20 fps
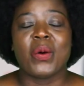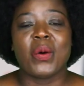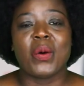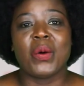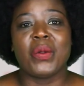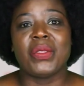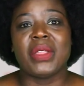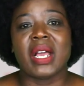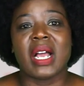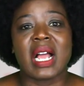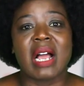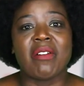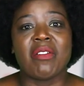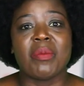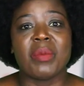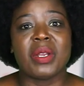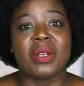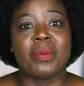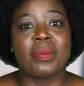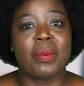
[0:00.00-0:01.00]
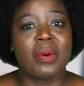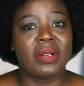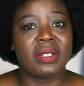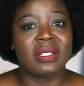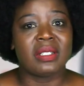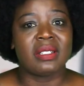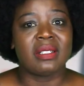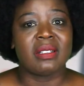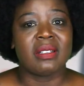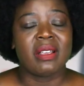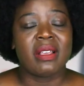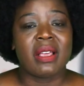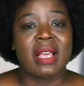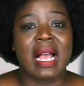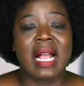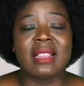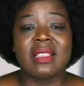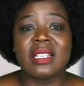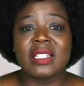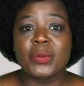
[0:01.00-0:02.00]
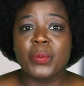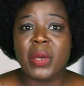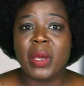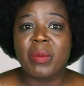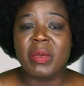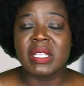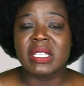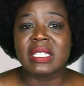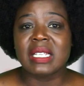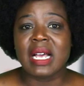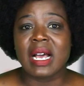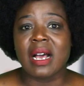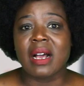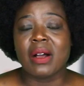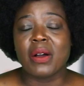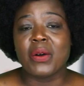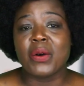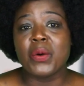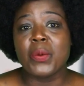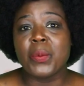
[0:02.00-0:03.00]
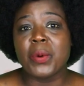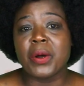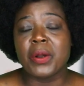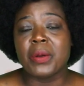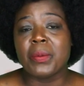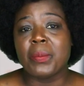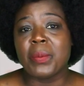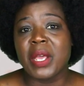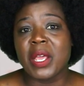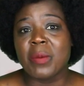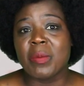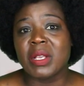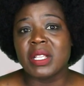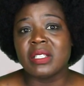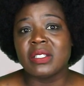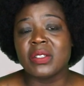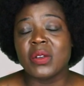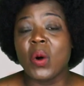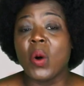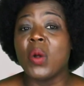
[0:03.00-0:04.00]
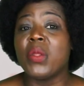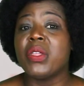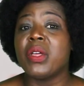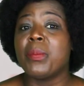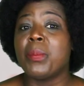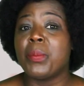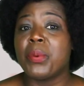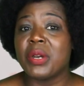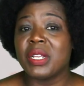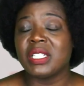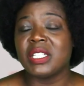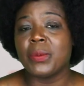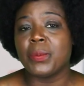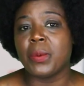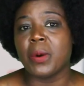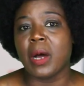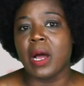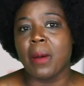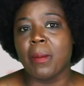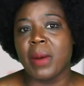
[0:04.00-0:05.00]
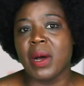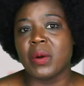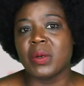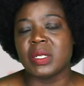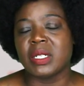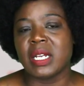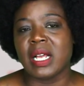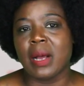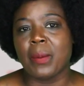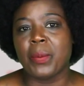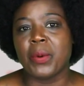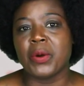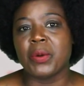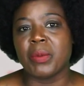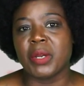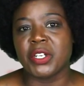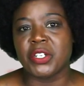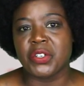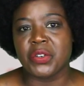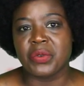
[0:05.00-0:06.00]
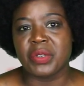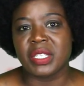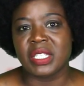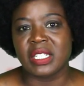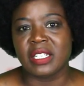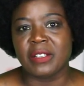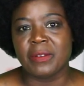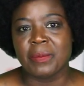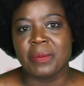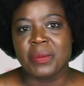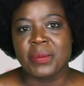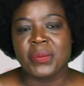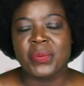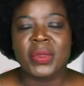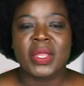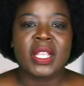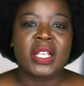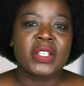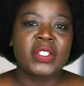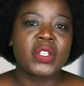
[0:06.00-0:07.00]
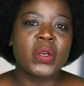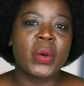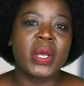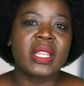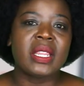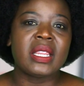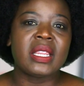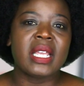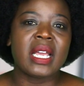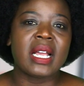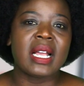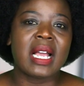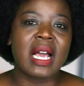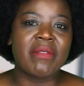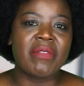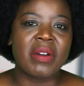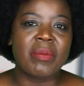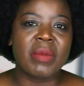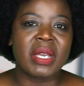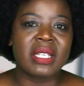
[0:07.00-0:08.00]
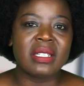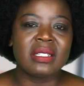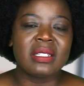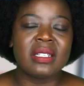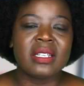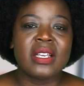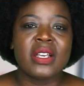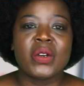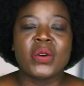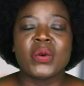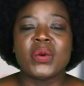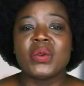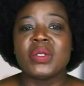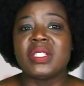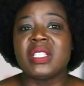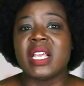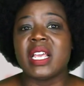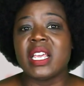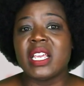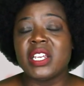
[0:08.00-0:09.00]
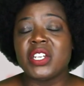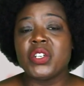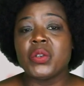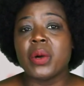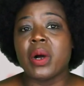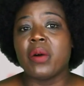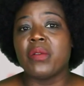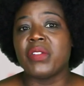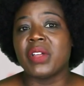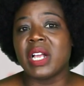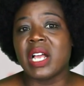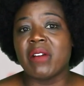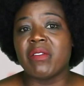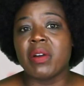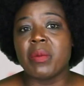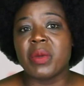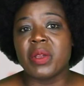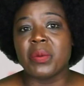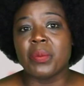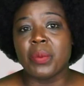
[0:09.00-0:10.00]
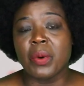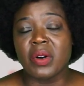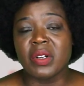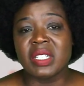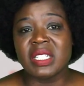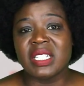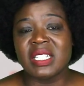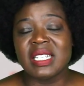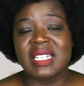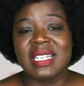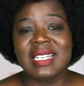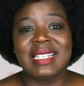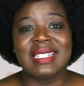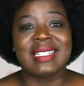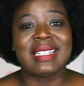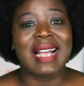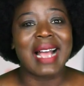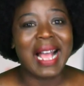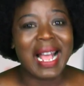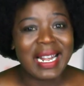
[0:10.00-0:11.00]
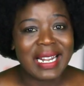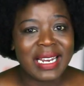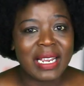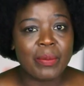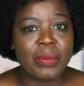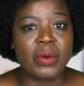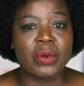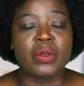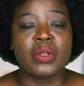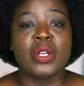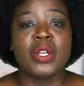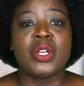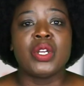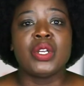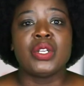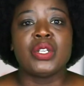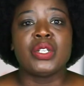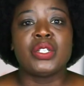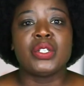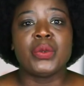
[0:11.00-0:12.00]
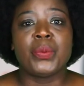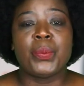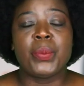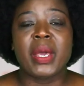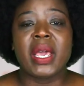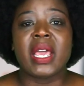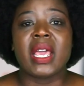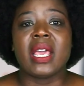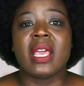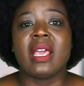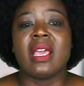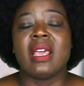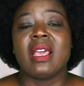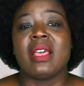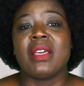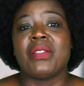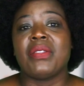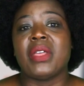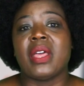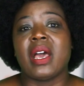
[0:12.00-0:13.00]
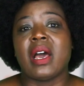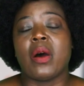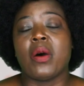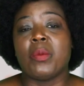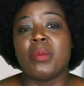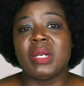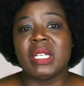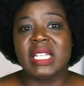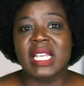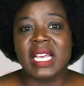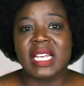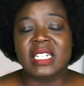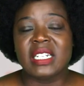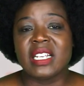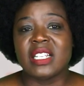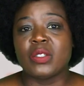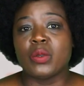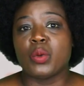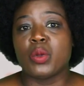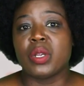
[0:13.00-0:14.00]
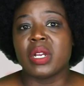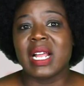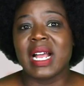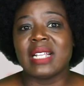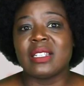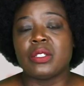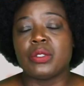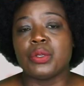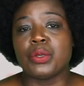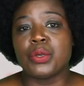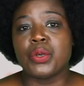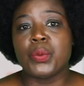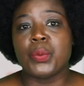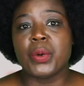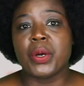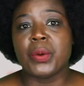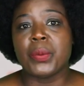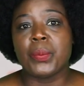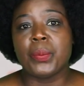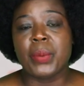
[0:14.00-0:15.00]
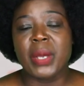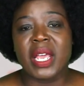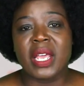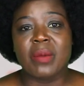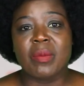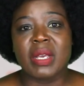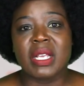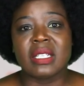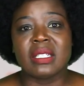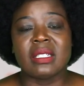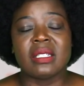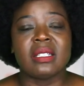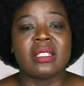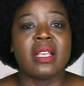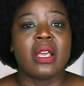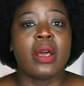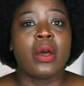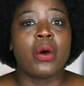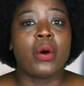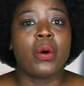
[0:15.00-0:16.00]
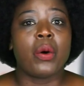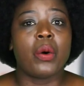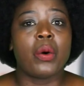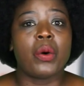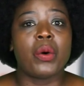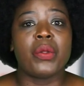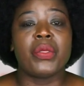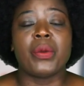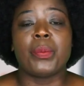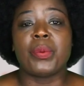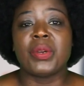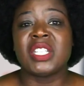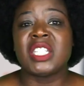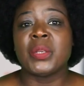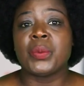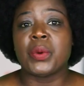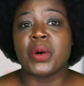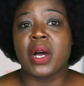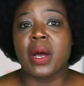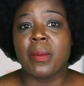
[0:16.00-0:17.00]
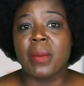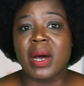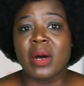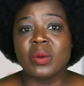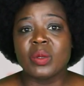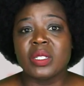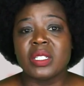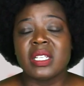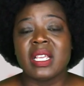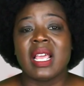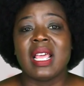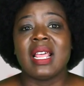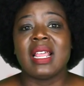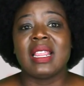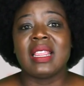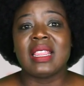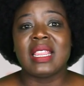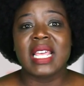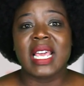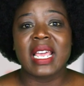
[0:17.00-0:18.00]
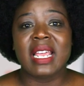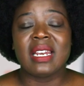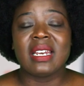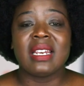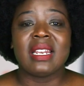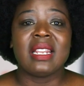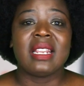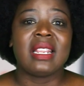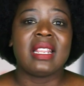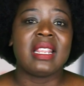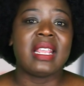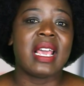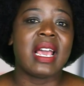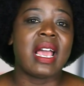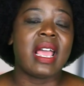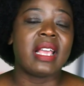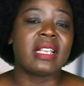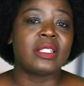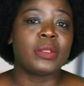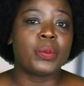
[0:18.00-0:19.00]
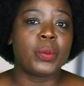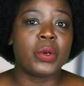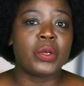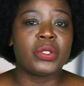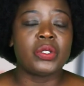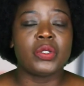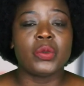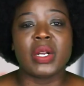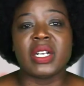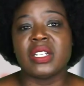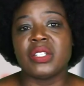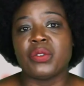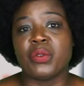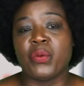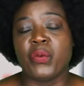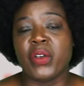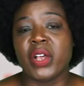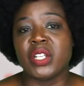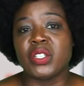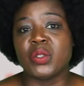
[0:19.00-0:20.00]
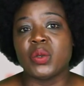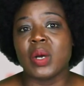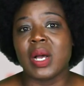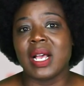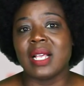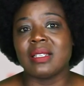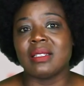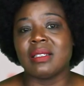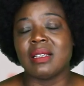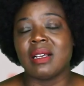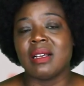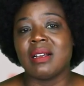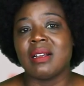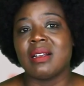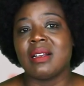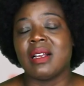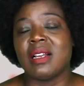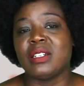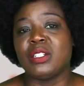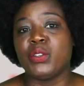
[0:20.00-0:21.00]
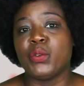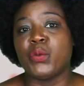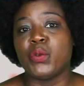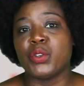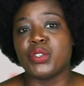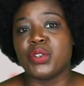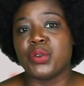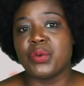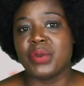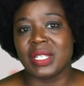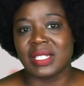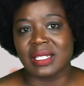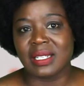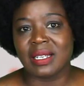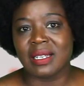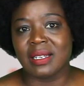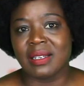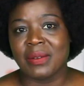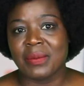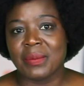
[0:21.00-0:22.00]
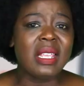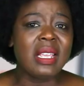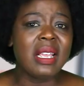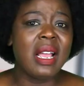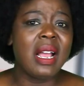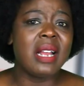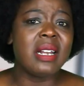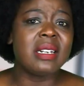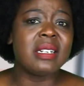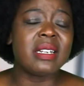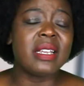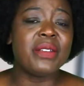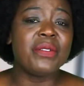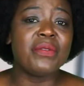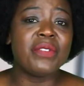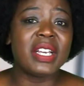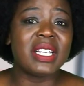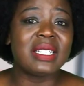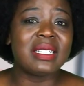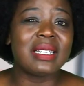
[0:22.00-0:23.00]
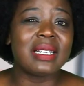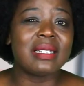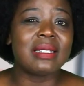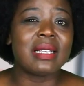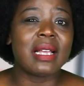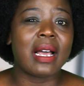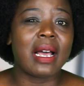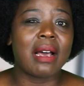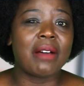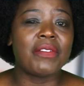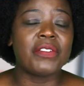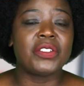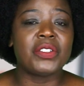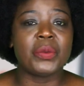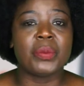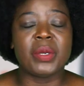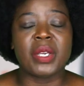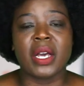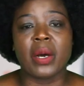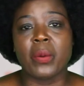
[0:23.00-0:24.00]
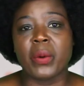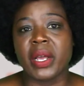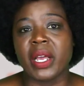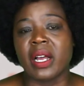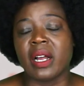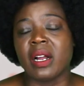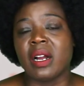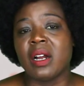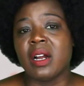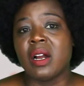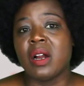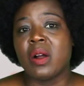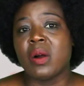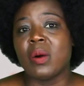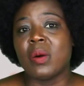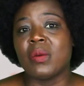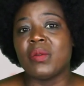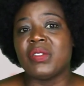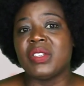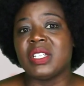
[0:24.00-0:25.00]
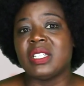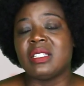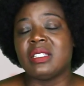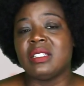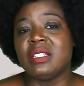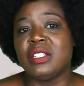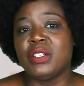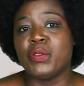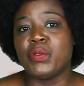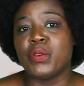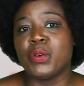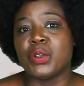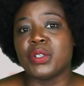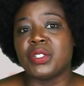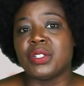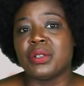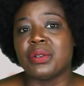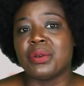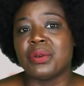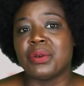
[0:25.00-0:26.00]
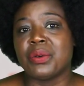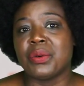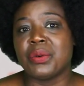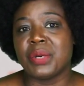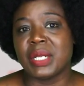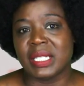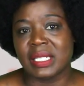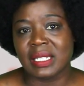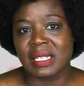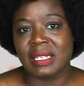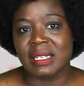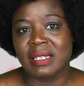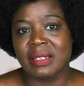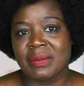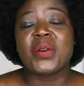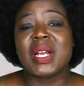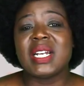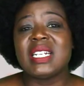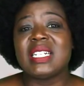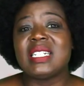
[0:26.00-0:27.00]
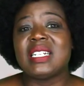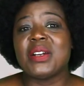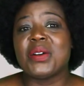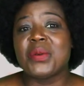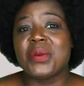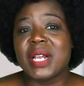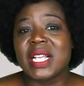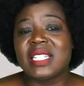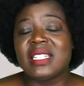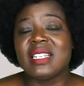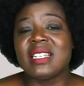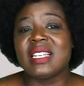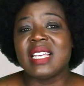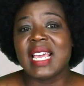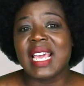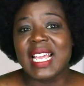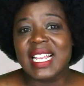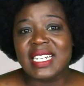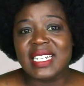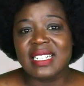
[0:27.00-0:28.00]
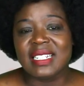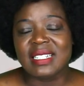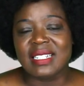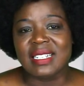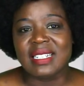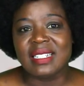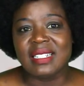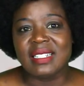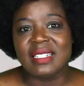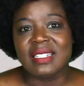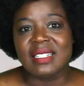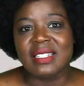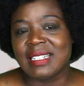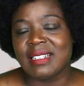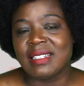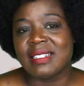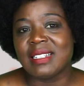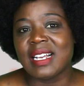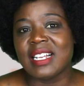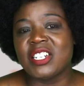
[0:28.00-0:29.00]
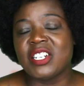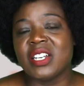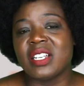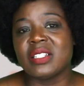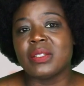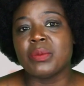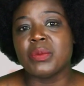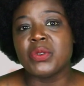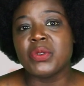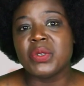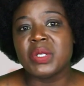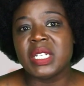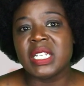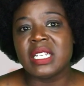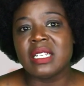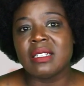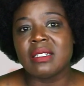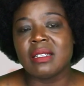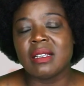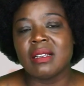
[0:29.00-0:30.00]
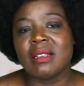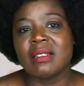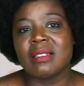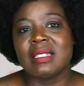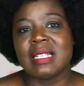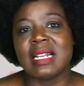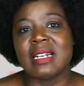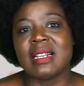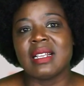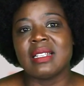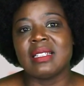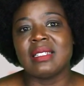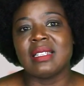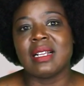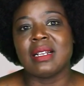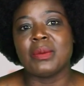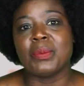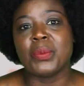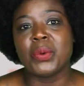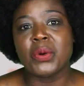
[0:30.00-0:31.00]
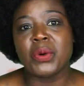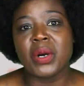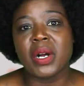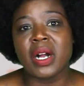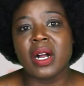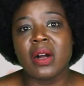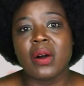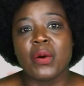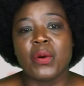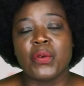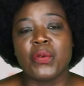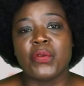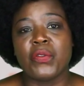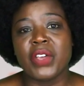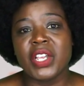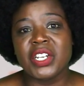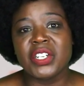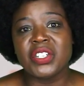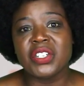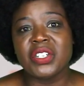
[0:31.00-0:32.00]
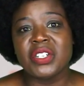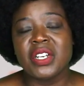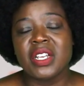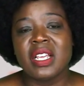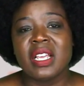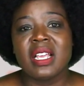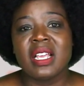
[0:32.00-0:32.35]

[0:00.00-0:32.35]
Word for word: on their government bonds, and these payments are coupon payments or the principal amount upon maturity. So when the government, who's the issuer of the government bonds, is unable to pay their obligations with regards to coupon payments or the principal amount, then they are exposed to what is referred to as a, a default risk. And investors have to be aware of this default risk. Credit rating agencies such as Moody's, Standard & Poor or Fitch